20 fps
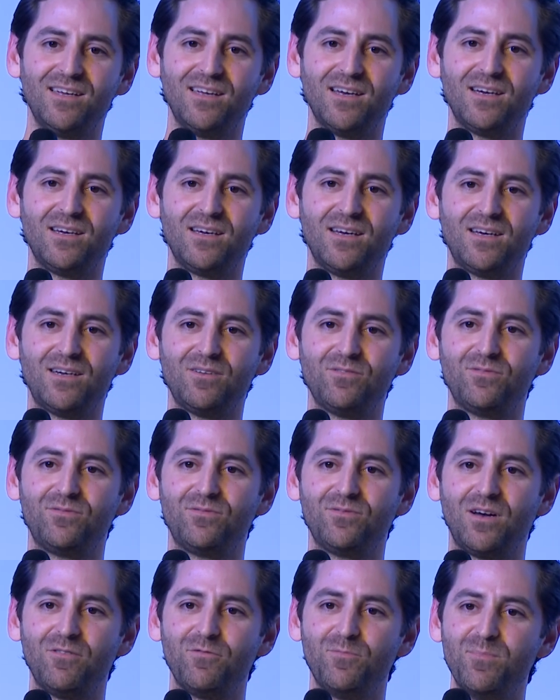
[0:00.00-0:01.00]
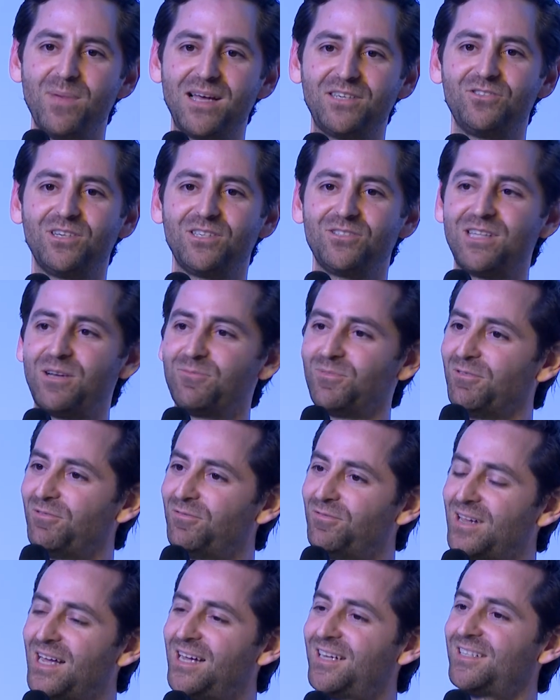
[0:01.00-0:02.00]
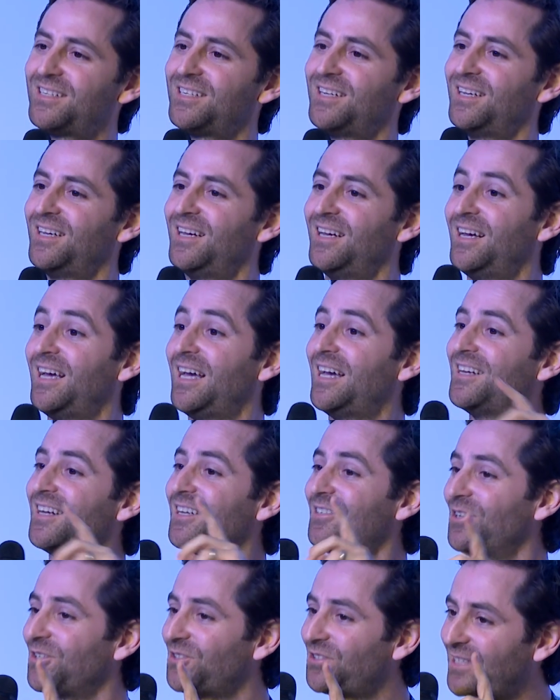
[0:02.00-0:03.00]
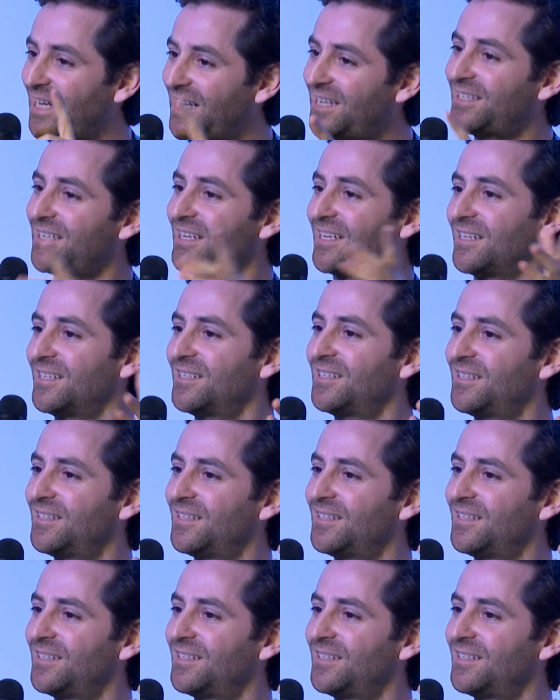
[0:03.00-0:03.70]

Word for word: of metrics that reflect an understanding